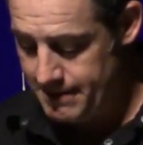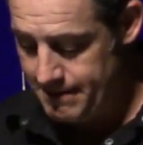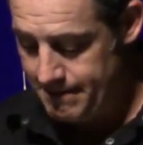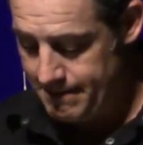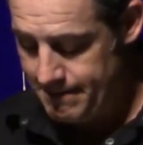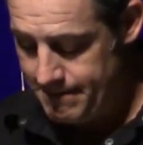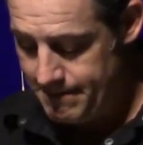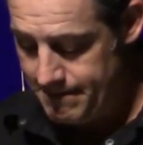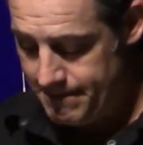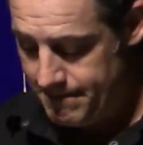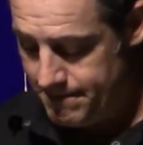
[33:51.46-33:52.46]

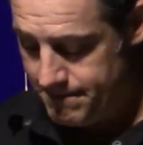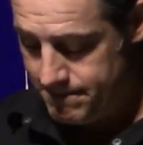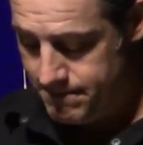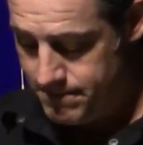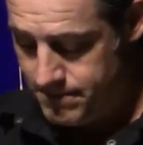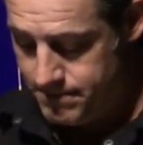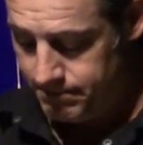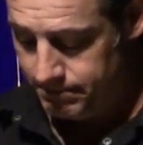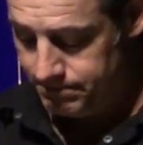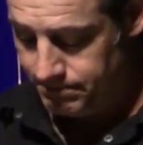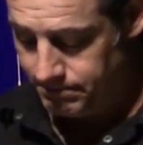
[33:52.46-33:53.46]

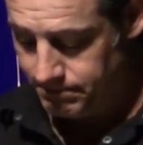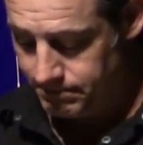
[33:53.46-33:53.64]
(no one is talking)